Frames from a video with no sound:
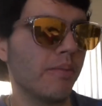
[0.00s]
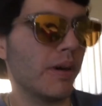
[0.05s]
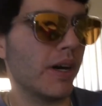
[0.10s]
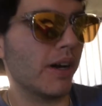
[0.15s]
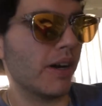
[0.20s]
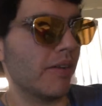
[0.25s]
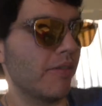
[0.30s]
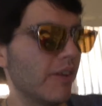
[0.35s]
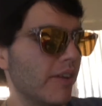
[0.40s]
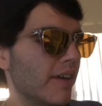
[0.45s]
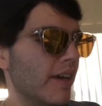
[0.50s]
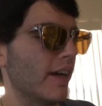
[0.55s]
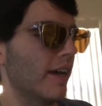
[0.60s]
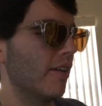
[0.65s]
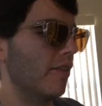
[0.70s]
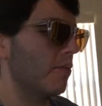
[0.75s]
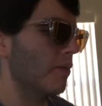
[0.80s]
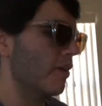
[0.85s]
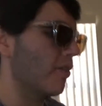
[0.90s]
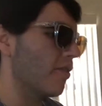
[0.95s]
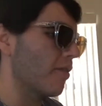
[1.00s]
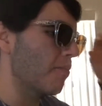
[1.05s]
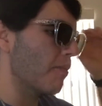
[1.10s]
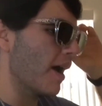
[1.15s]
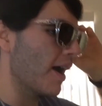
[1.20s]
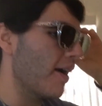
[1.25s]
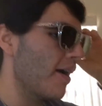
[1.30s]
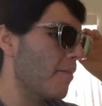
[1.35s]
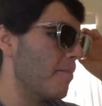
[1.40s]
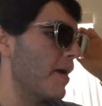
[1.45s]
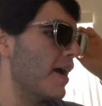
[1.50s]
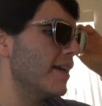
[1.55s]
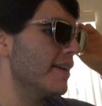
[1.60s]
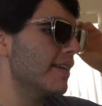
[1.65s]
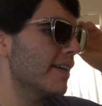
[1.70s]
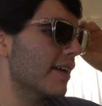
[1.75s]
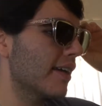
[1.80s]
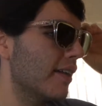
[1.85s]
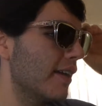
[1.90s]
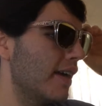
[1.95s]
about everything is, because
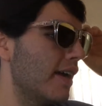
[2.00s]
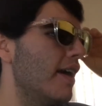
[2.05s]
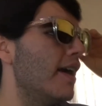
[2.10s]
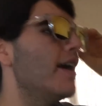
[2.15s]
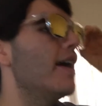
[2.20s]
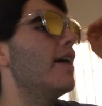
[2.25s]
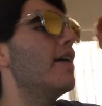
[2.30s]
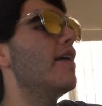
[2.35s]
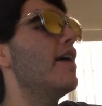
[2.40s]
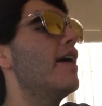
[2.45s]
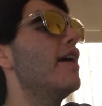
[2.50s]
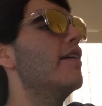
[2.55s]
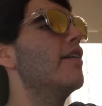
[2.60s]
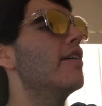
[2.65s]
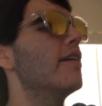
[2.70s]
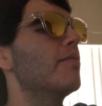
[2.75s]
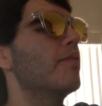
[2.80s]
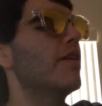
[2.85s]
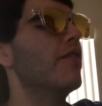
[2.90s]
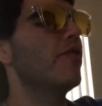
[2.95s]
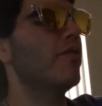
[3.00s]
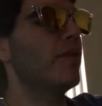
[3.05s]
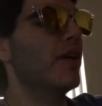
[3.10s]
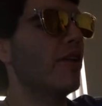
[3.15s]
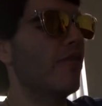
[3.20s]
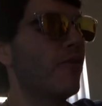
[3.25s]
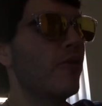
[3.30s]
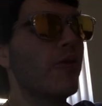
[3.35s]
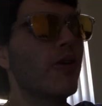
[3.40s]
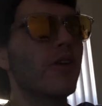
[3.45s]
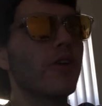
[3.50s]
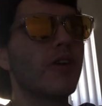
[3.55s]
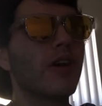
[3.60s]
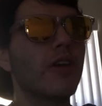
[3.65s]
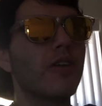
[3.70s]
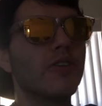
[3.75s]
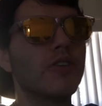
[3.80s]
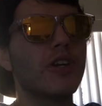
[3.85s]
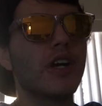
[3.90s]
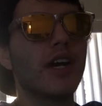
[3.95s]
basically they ended up giving me the
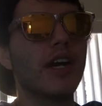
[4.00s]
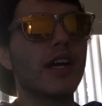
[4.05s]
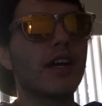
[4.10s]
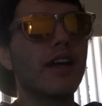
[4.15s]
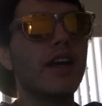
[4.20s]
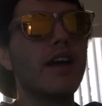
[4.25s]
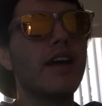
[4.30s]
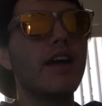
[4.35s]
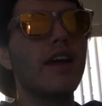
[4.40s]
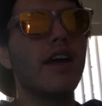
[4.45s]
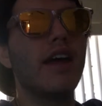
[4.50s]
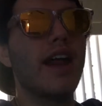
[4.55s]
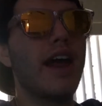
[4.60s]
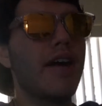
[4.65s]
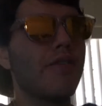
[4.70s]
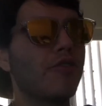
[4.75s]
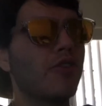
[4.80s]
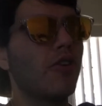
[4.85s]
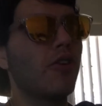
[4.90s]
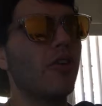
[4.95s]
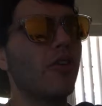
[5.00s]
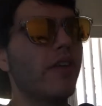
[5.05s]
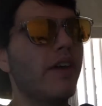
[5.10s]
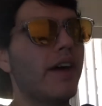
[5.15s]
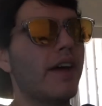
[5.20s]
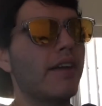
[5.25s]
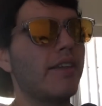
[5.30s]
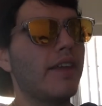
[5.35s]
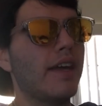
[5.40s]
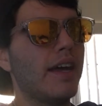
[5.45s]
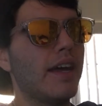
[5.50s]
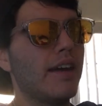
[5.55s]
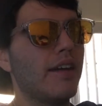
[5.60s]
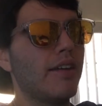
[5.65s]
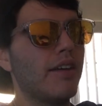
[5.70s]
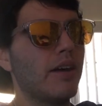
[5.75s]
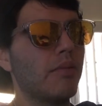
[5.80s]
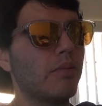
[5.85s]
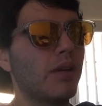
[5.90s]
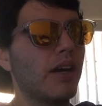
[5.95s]
$400 check, and after all that, they
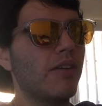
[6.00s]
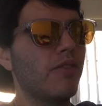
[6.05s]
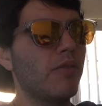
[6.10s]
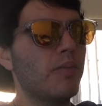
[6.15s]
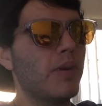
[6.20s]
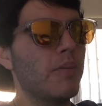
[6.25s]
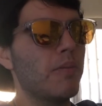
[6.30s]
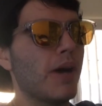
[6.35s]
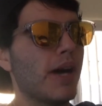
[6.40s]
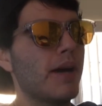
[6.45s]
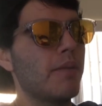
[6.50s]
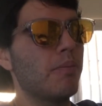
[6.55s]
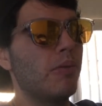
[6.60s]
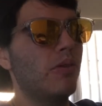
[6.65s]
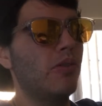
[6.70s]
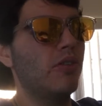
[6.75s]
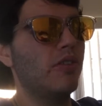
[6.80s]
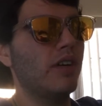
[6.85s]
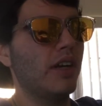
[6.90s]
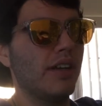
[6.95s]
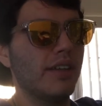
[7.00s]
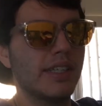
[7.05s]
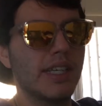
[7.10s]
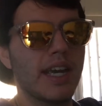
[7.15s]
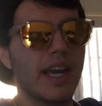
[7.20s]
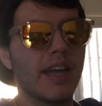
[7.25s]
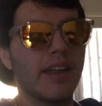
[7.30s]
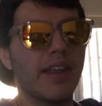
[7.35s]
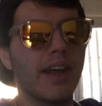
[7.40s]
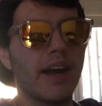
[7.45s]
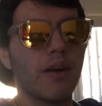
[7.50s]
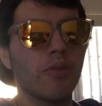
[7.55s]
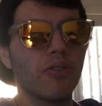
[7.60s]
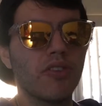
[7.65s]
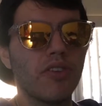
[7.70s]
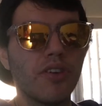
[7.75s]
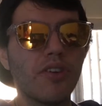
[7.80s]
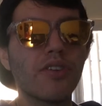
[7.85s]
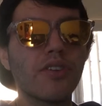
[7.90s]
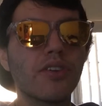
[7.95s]
ended up giving me papers that saying that I
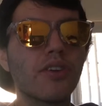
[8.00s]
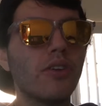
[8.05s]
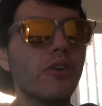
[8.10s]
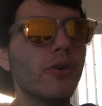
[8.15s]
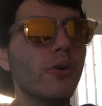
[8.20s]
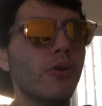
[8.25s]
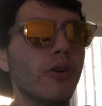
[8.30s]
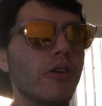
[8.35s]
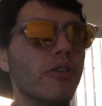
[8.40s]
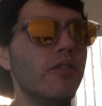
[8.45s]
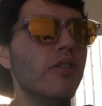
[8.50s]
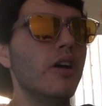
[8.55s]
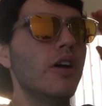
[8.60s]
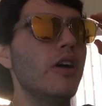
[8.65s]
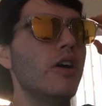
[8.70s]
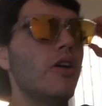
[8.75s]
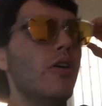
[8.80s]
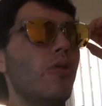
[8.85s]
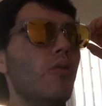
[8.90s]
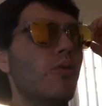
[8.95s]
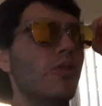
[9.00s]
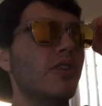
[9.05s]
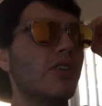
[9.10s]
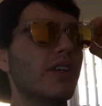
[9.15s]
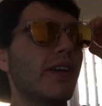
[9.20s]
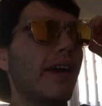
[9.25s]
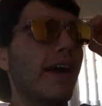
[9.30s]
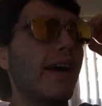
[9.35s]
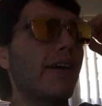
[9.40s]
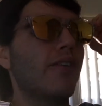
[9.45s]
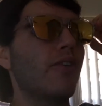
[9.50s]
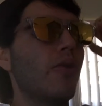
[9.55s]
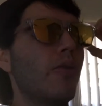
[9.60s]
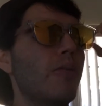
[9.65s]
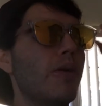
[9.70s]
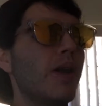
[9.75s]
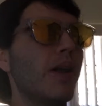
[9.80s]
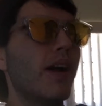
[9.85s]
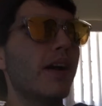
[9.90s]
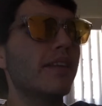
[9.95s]
was excluded, which the guy
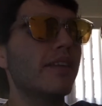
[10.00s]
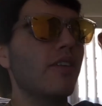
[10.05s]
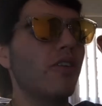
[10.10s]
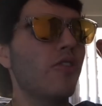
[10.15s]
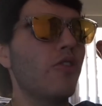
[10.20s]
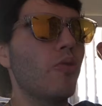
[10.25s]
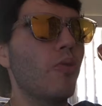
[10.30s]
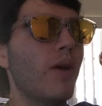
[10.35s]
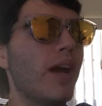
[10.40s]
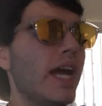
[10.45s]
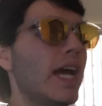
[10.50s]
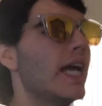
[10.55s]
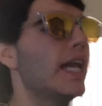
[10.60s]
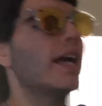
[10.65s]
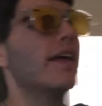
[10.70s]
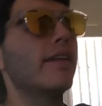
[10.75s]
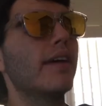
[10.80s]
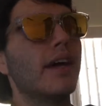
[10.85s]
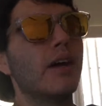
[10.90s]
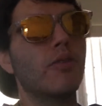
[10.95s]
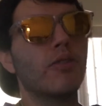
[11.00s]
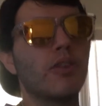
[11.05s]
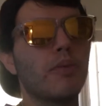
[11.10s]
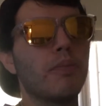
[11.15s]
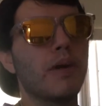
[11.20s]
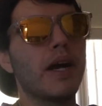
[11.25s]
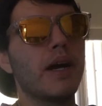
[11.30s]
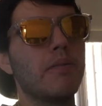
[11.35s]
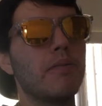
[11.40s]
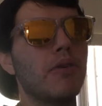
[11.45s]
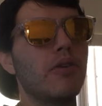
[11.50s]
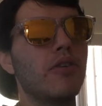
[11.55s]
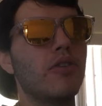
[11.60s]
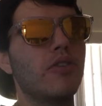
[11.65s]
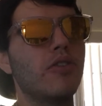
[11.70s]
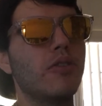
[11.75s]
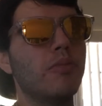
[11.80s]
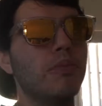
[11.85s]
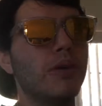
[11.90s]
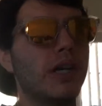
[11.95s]
told me not to do anything with the
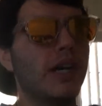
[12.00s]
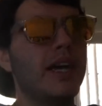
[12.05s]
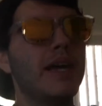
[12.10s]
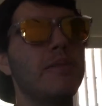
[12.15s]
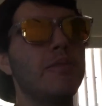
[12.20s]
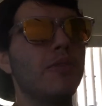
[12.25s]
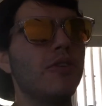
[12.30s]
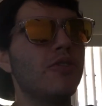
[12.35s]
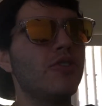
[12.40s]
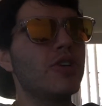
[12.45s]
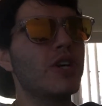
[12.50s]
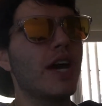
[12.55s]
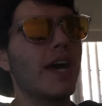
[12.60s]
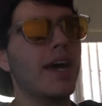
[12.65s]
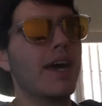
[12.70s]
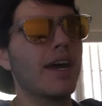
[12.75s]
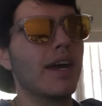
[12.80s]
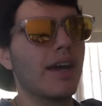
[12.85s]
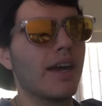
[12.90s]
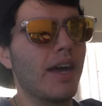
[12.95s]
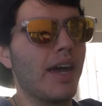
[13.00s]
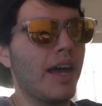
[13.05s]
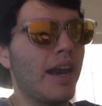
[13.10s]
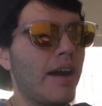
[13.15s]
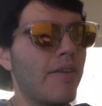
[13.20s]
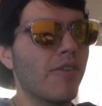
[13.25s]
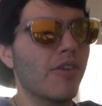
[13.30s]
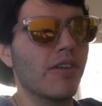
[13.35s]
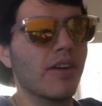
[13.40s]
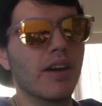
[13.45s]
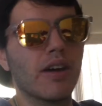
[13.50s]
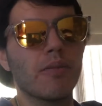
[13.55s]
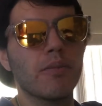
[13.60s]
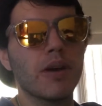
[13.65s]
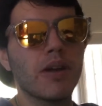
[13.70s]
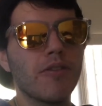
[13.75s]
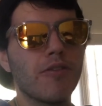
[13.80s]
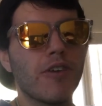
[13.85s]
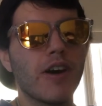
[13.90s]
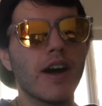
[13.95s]
papers, but keep the check and everything would
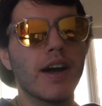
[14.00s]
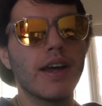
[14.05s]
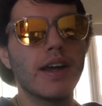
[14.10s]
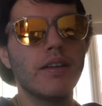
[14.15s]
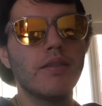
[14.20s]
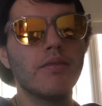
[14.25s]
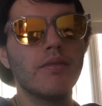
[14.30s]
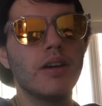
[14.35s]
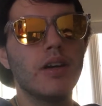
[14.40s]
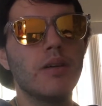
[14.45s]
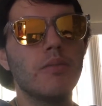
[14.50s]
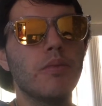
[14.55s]
be fine.